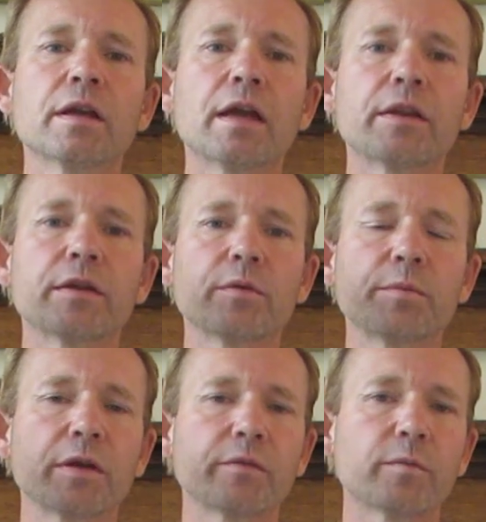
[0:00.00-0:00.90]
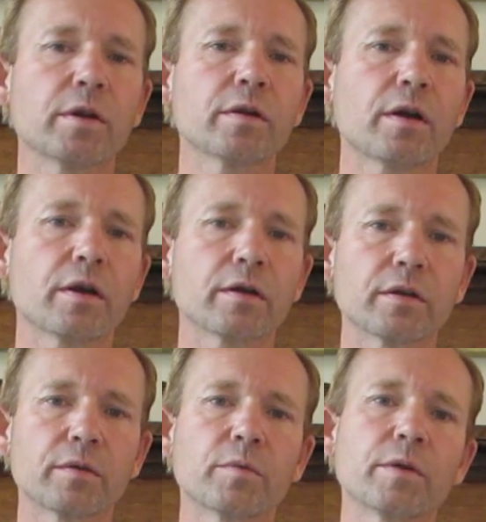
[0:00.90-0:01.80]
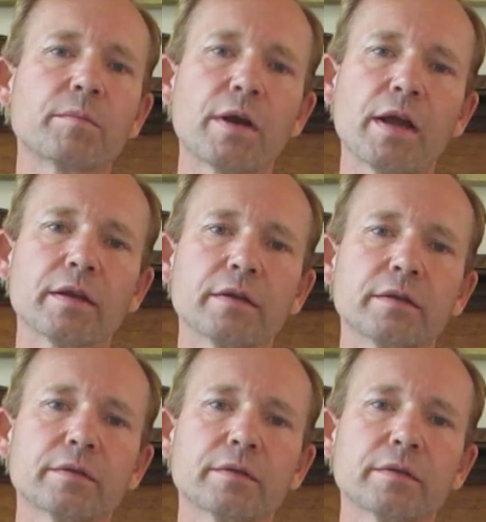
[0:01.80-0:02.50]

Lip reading: and they will be of one heart and one mind.